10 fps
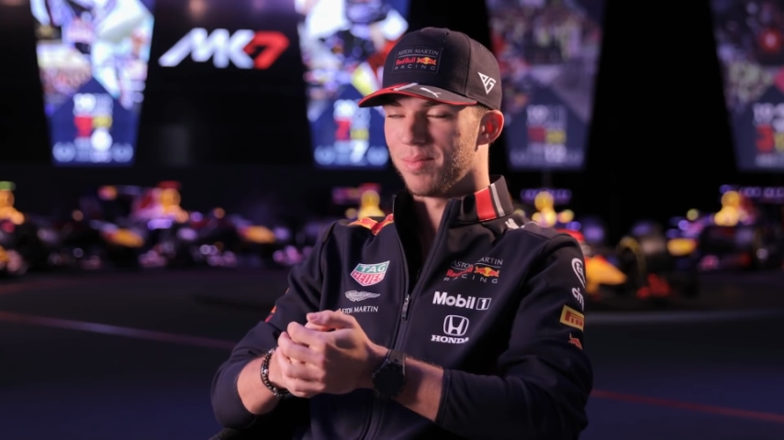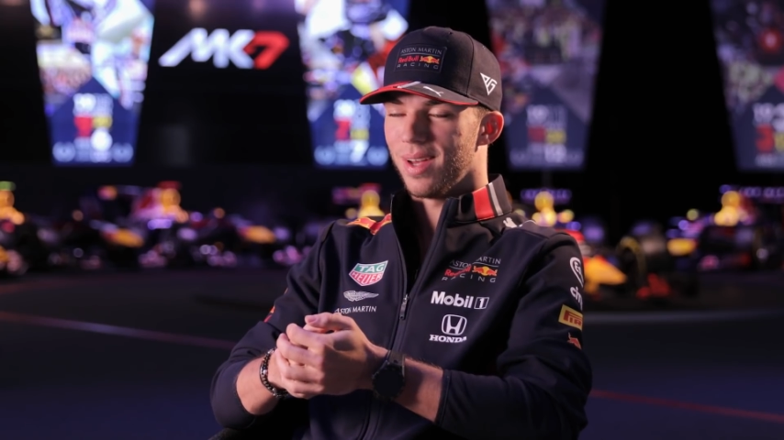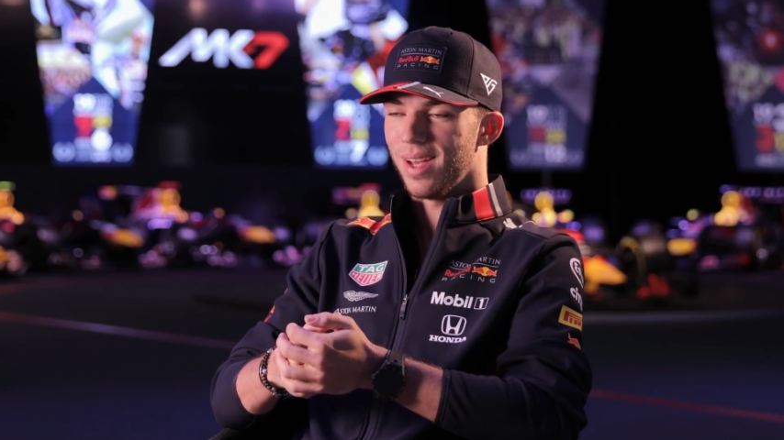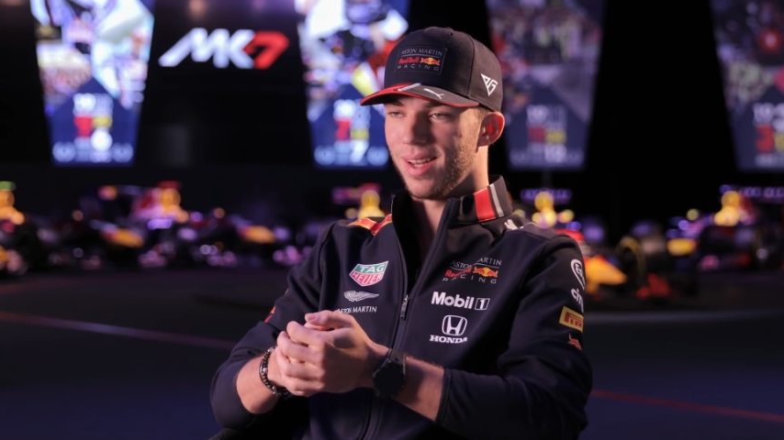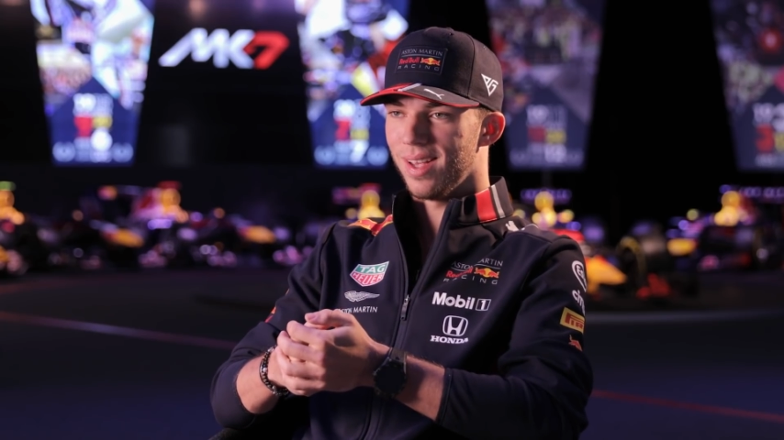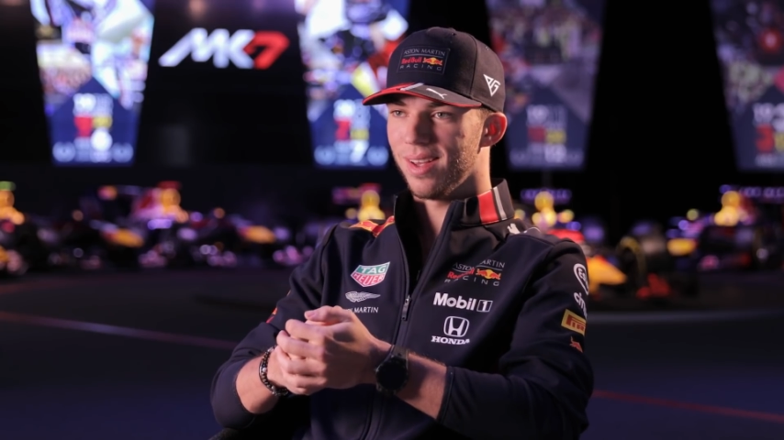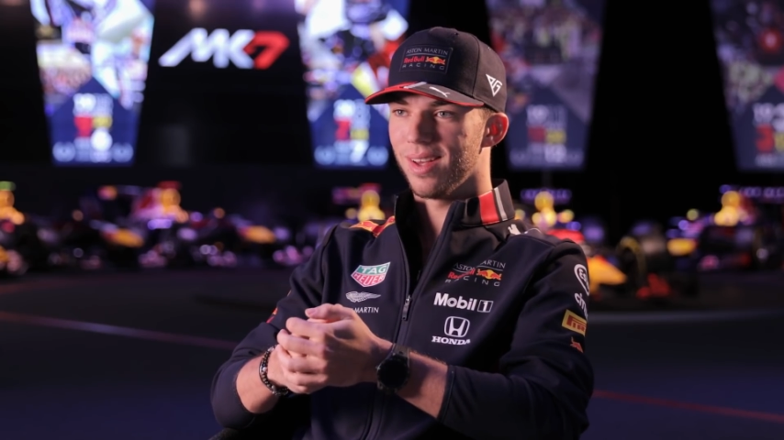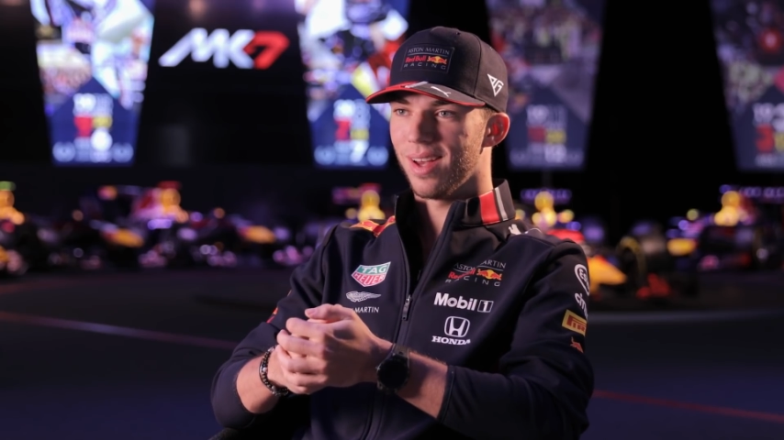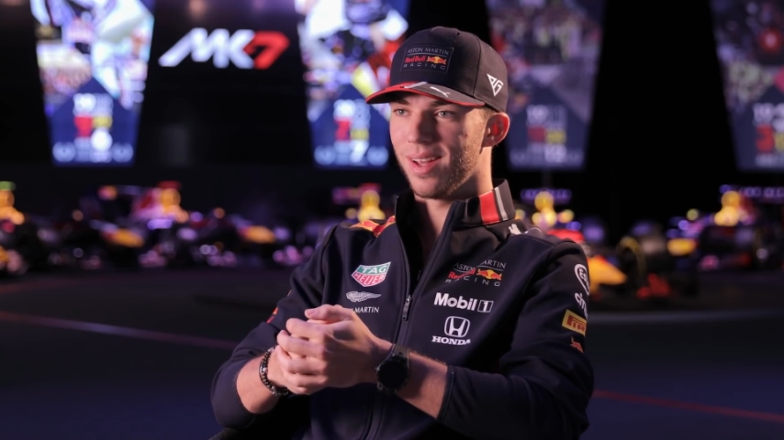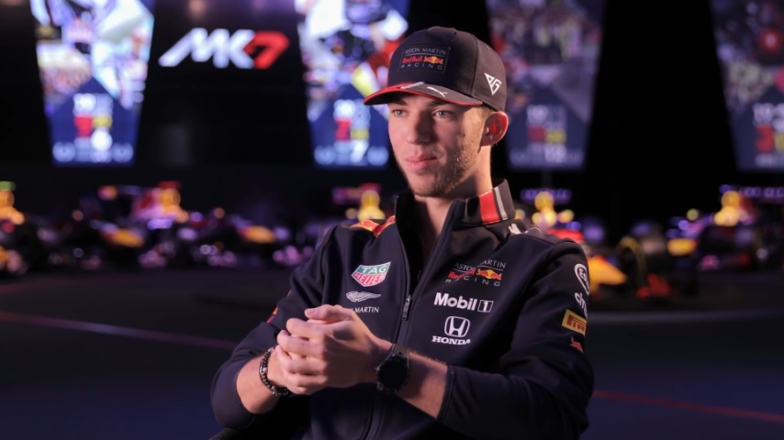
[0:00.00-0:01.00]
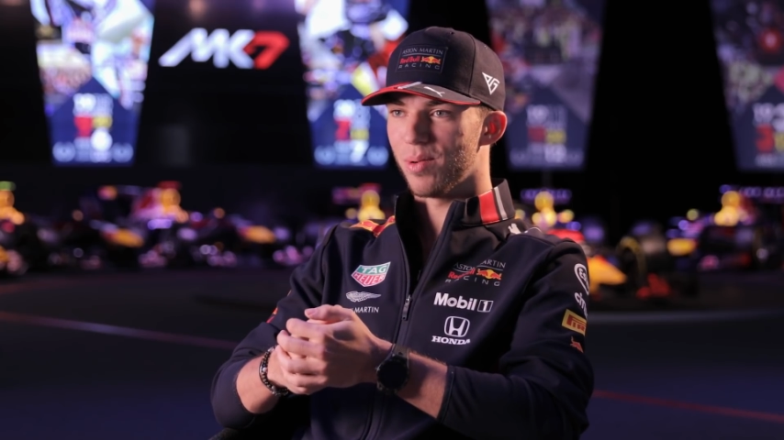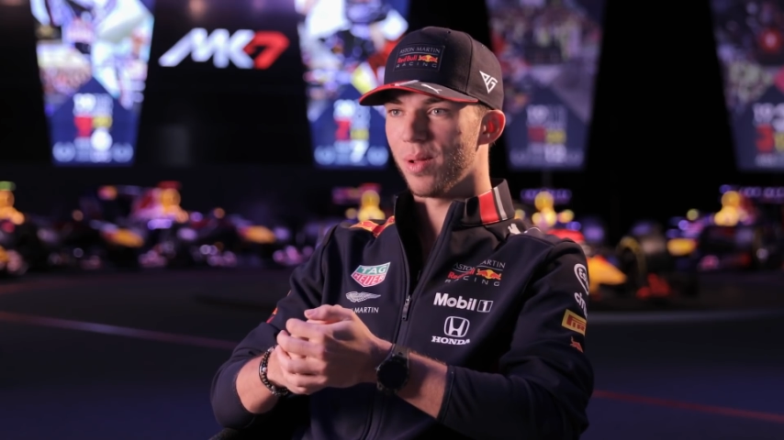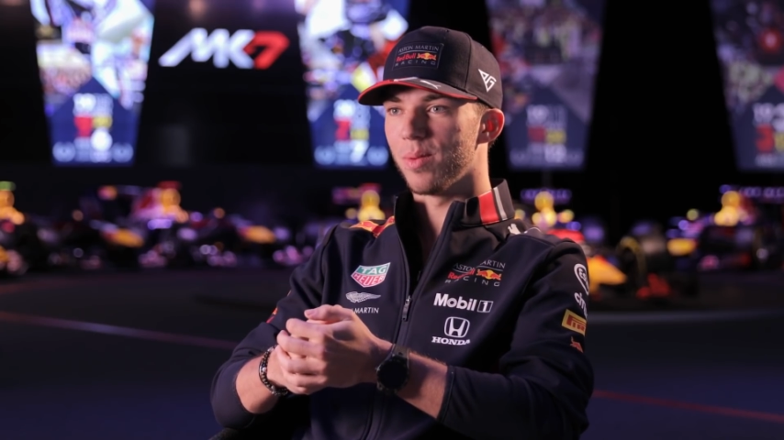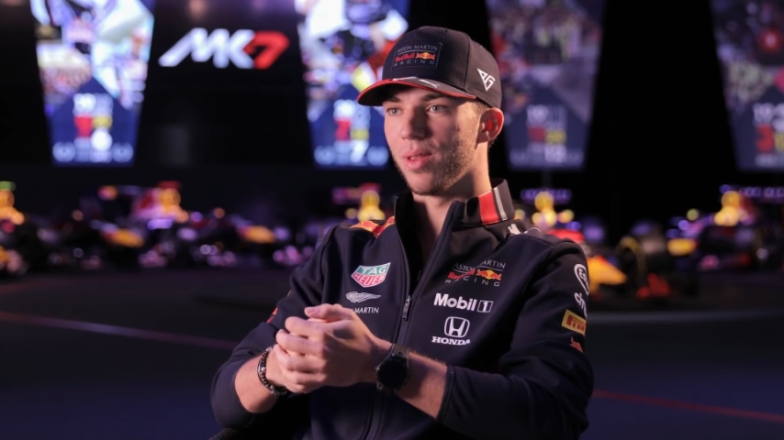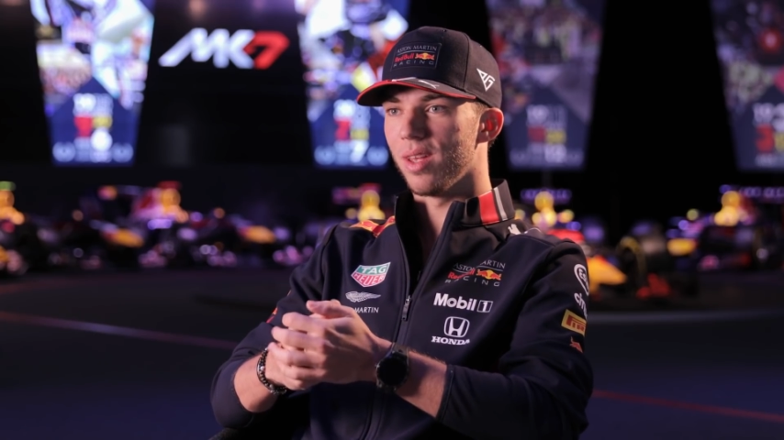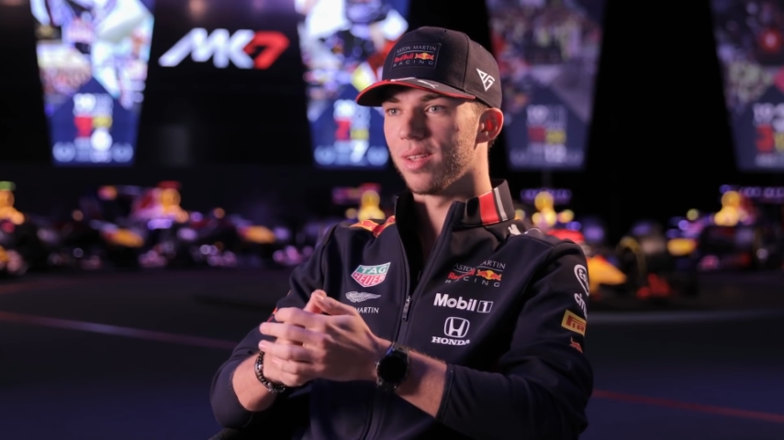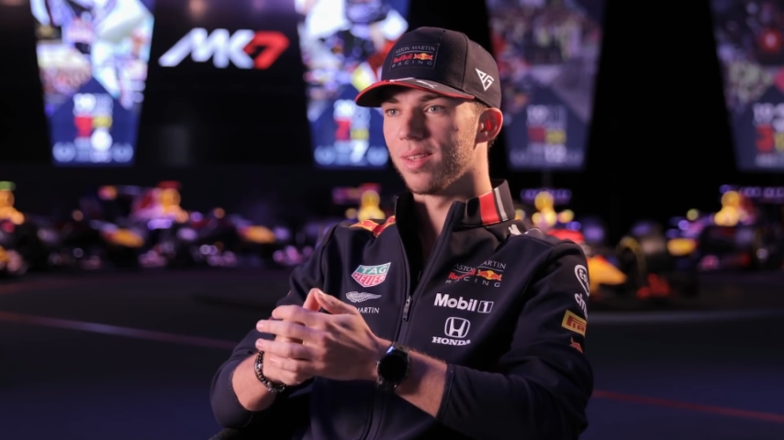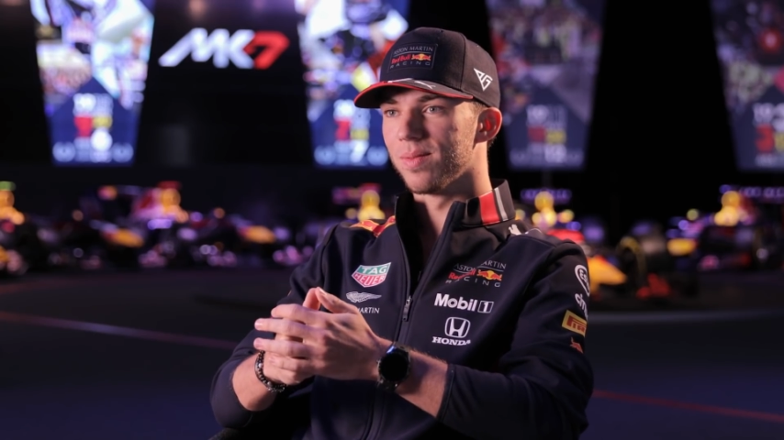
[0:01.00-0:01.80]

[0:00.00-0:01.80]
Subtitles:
any problem with it.